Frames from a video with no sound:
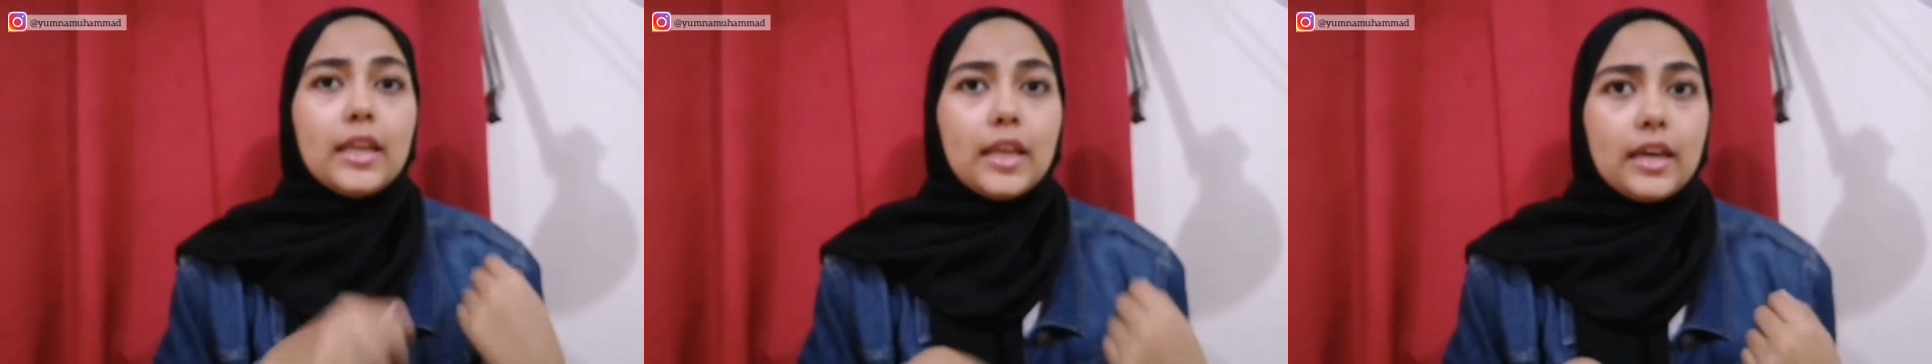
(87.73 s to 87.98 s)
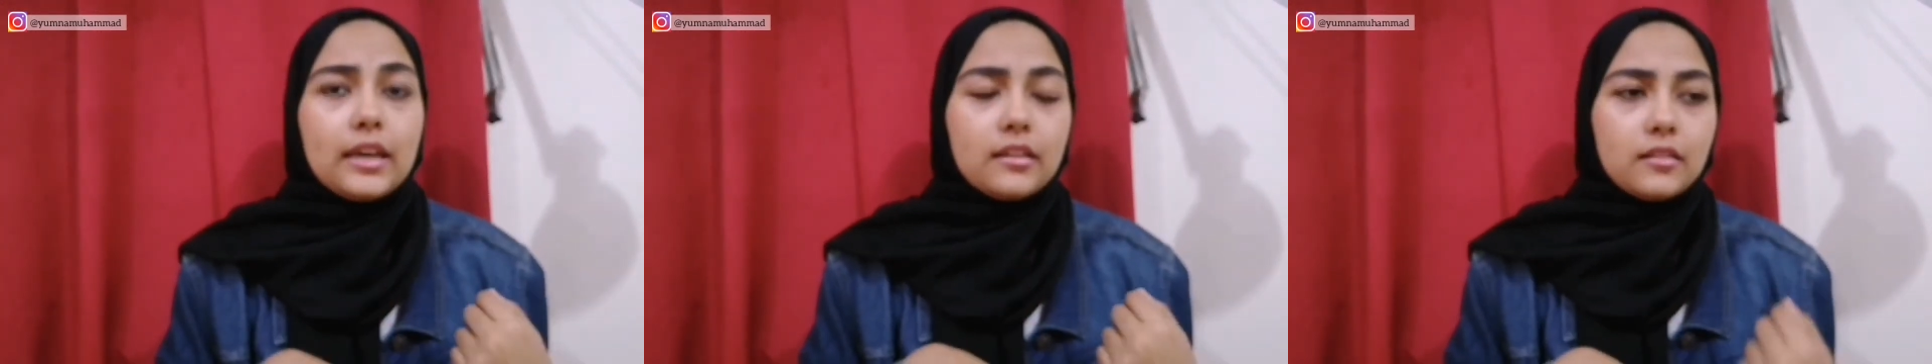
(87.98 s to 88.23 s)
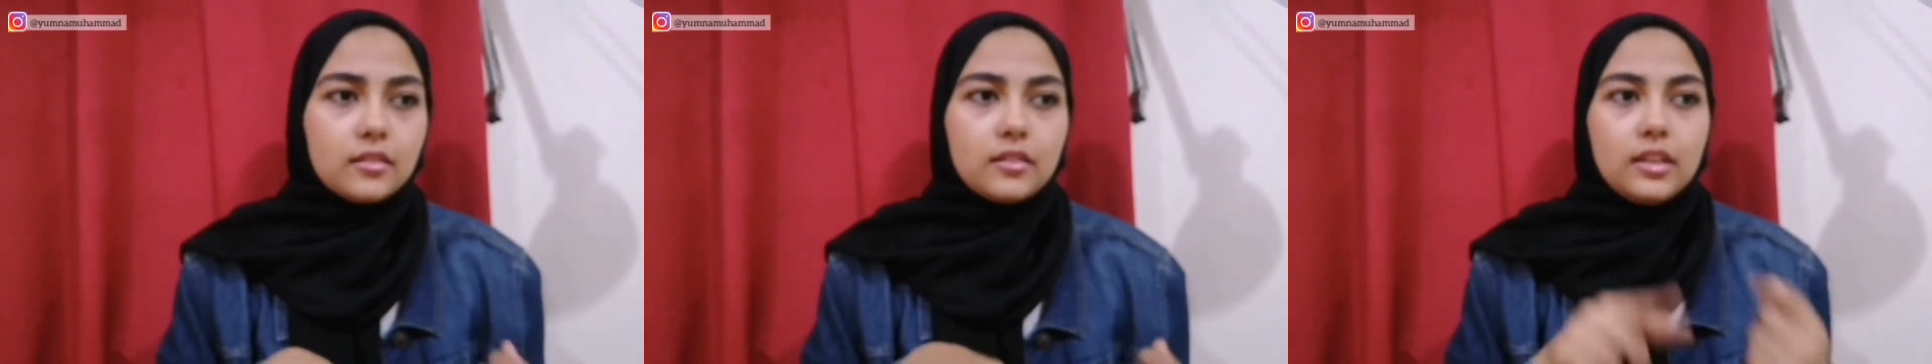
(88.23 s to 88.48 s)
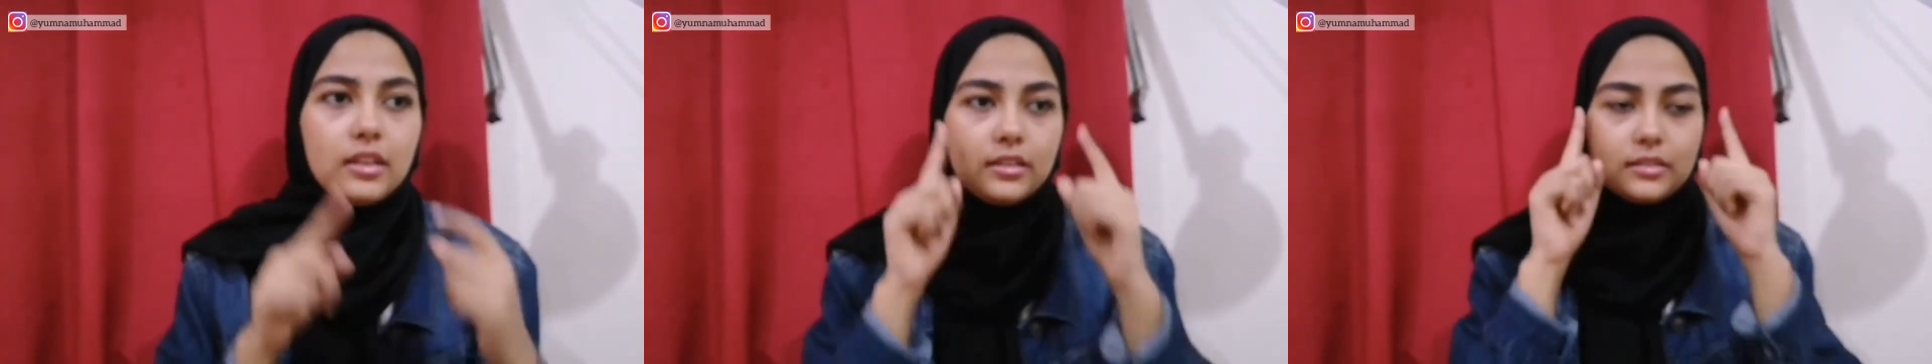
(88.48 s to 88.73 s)
Like
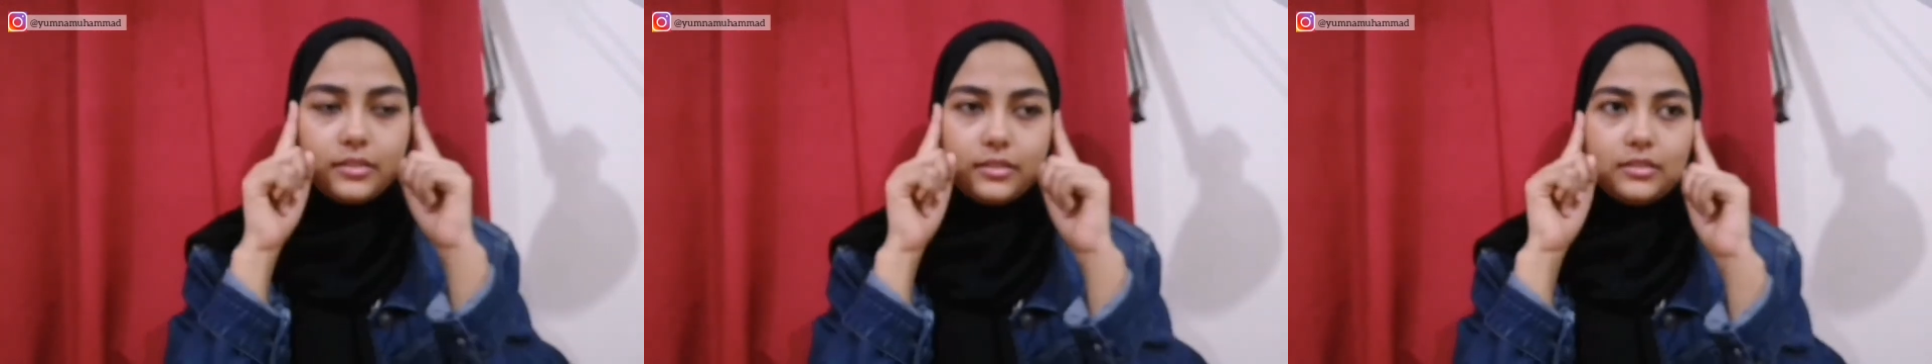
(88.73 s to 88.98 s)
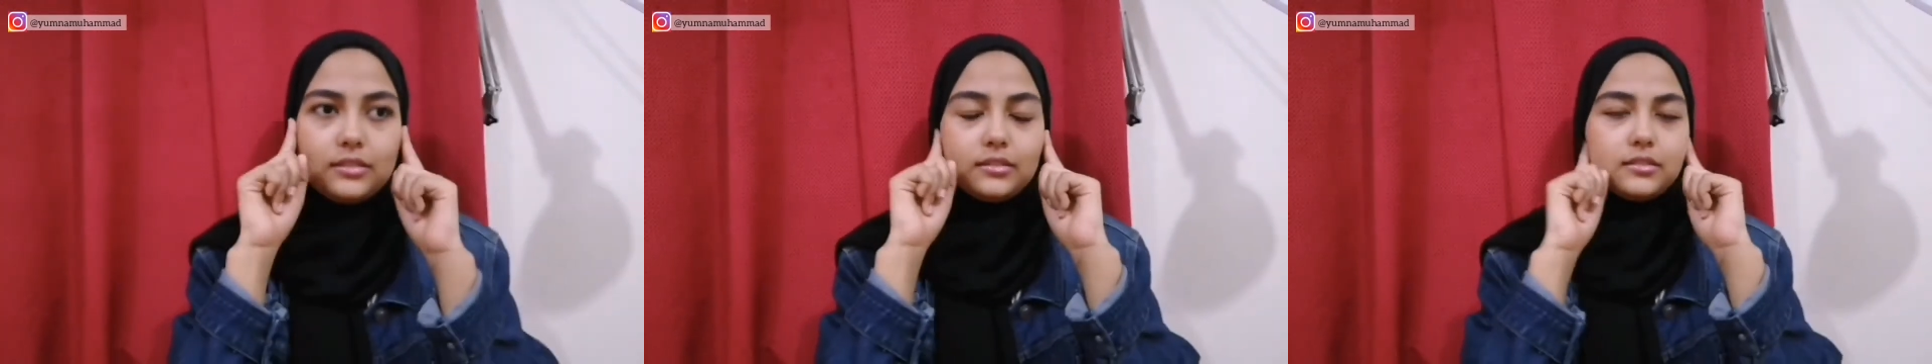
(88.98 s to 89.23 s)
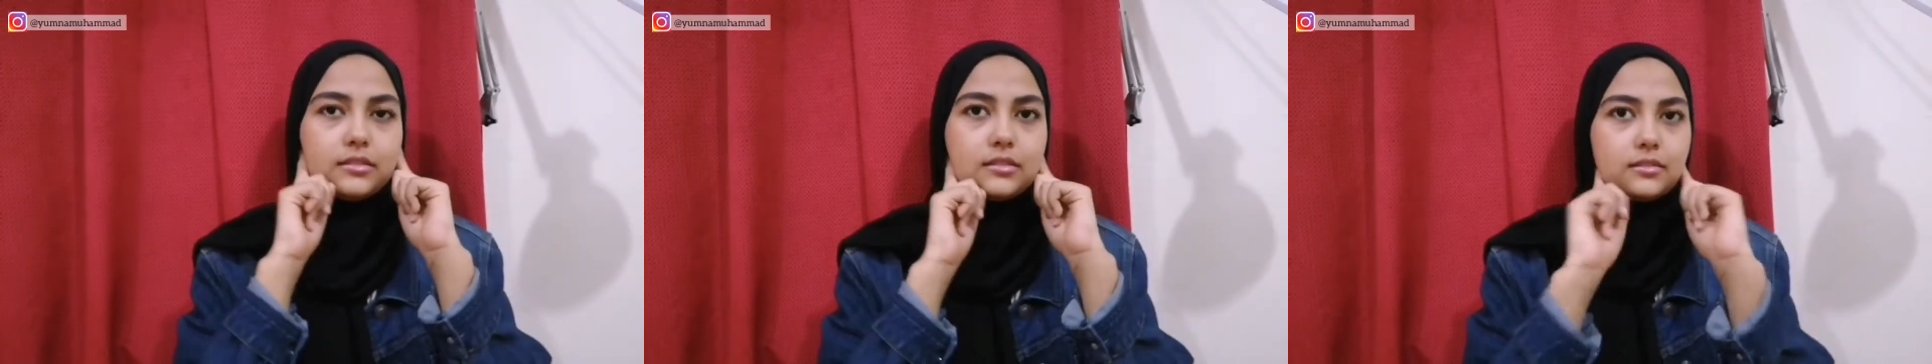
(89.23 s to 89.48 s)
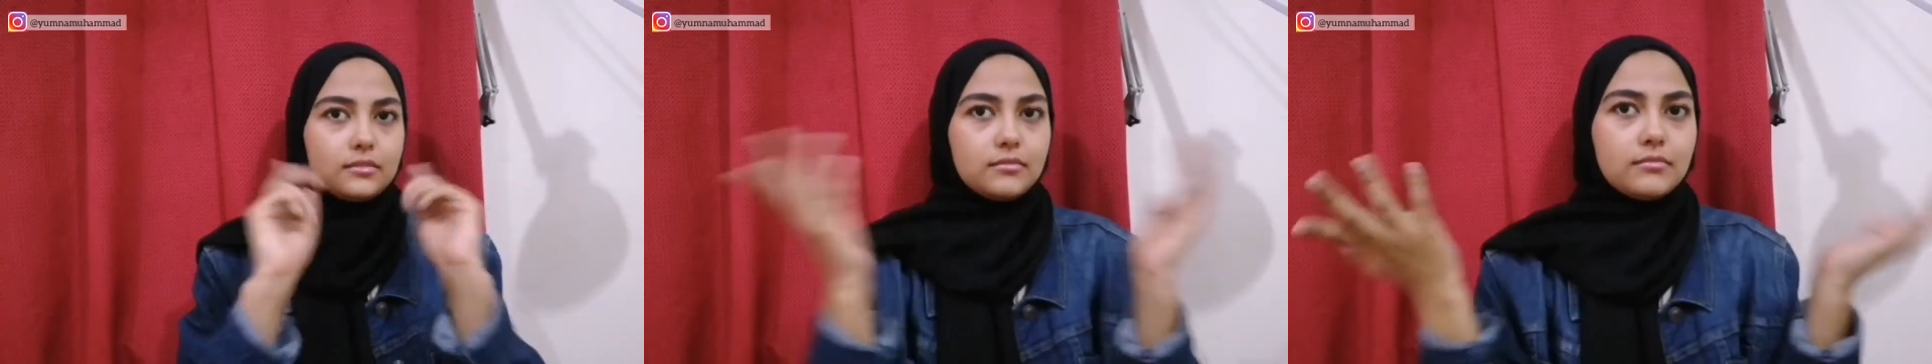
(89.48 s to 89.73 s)
clearly this
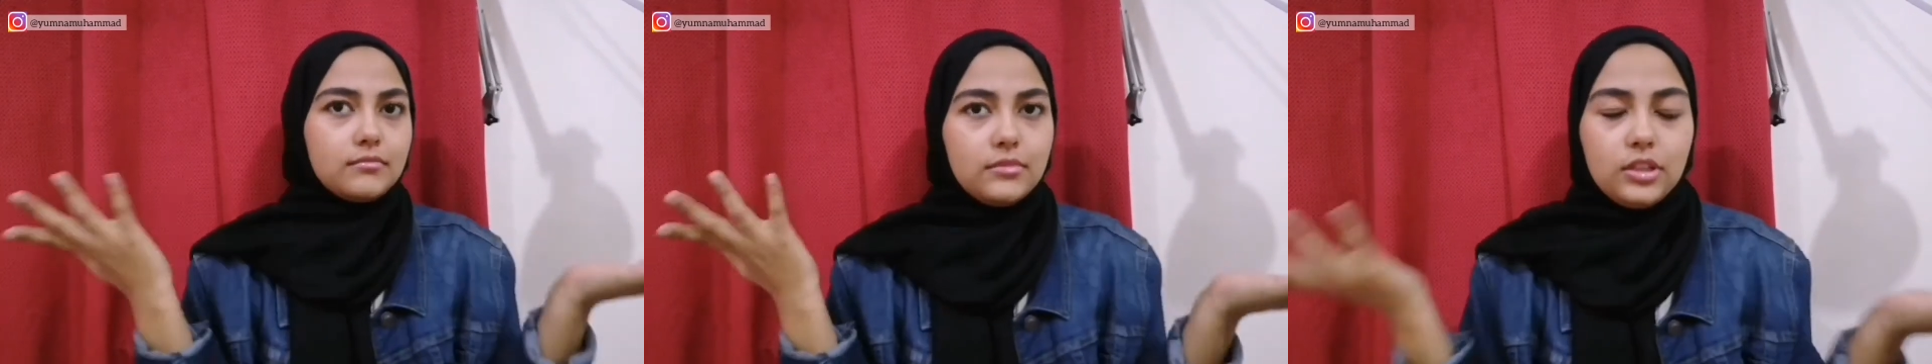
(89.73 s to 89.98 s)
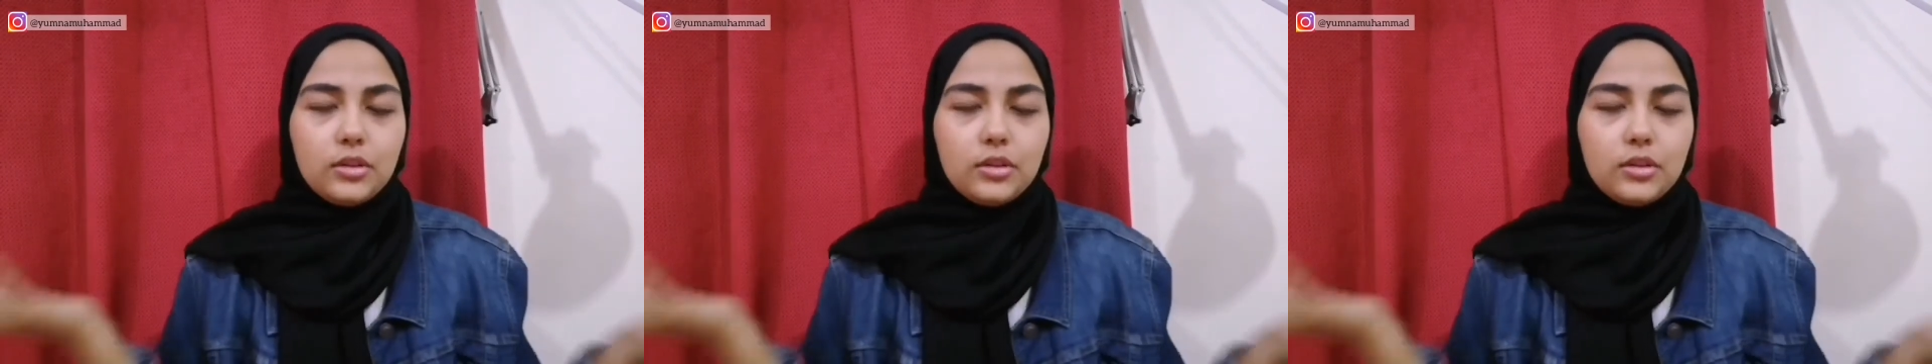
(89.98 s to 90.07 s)
is,